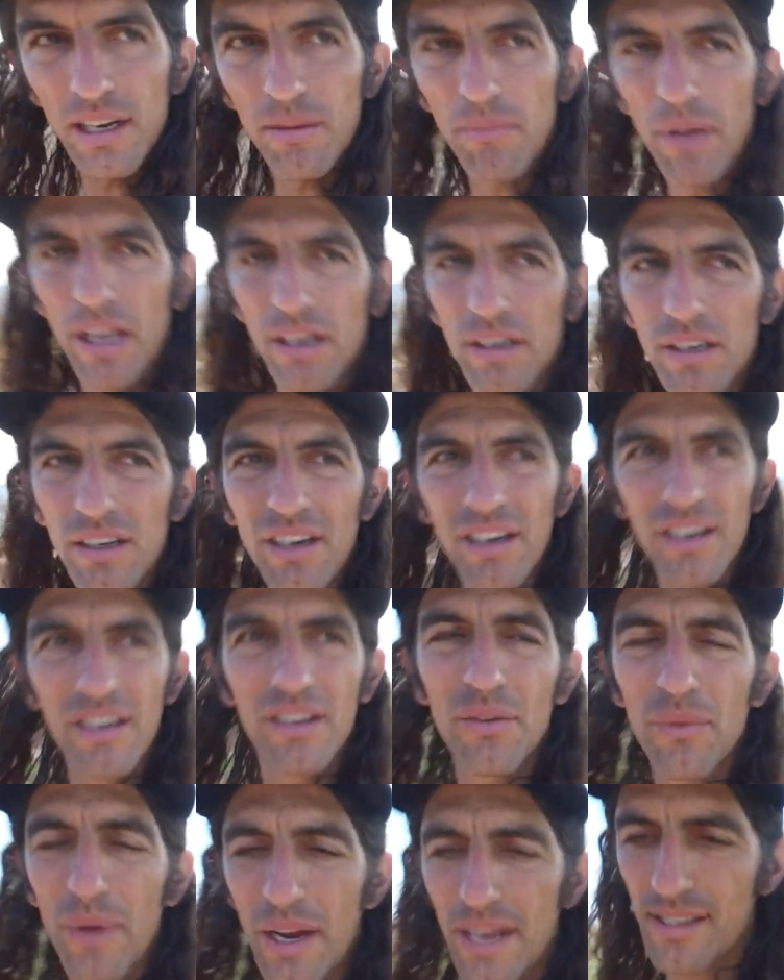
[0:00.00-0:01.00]
Manor.
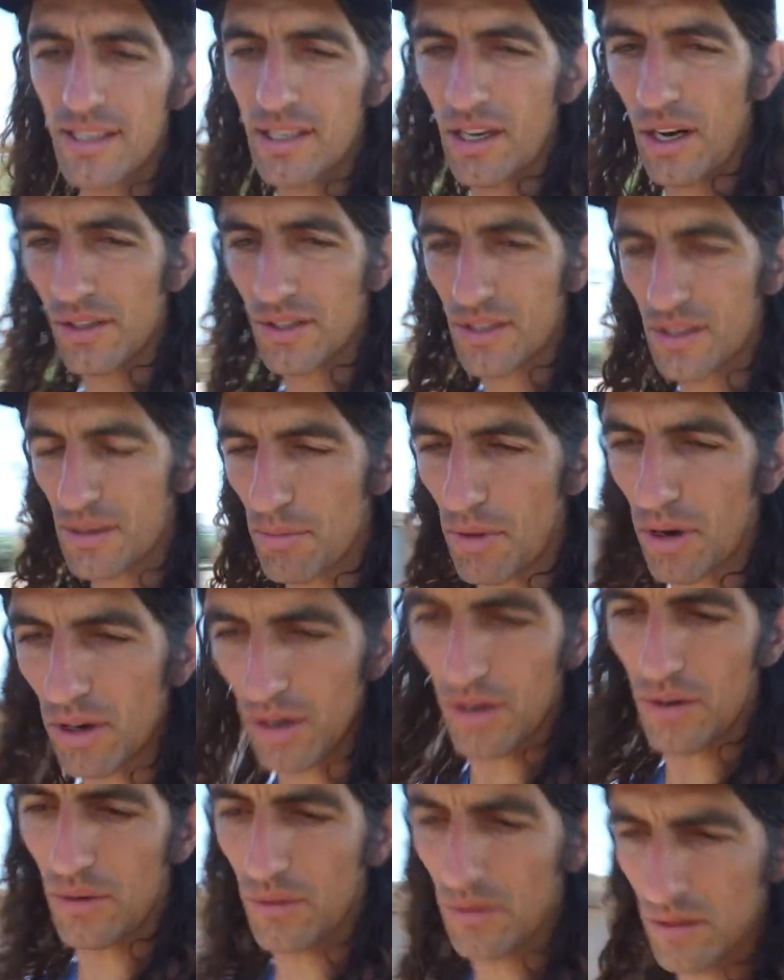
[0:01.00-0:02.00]
Race starts
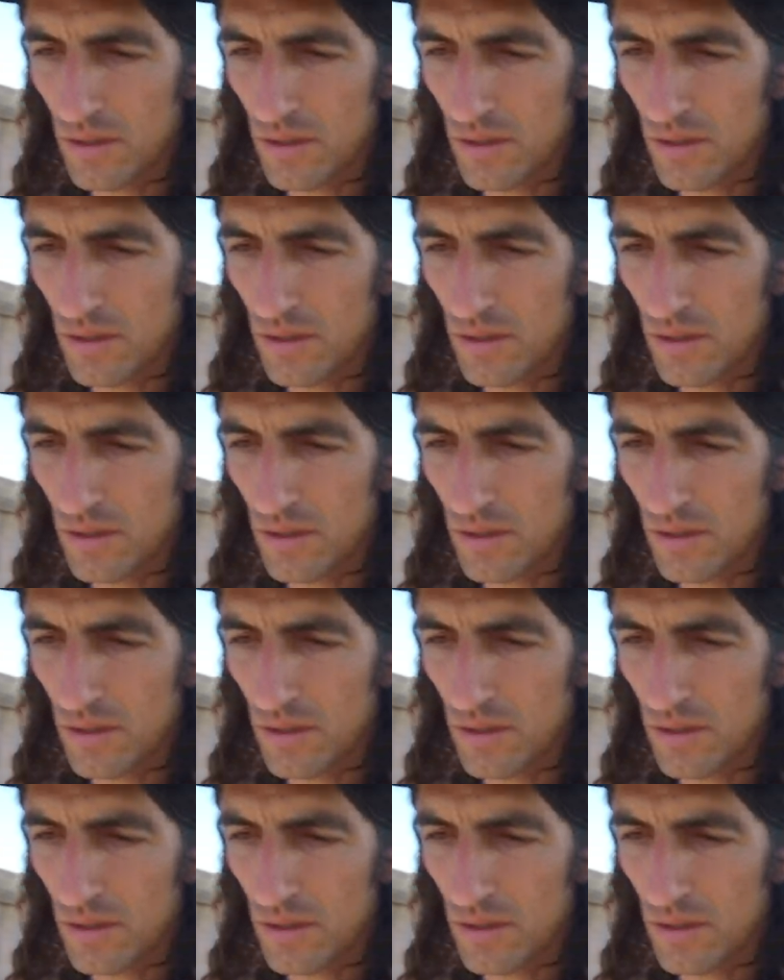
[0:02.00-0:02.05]
tomorrow,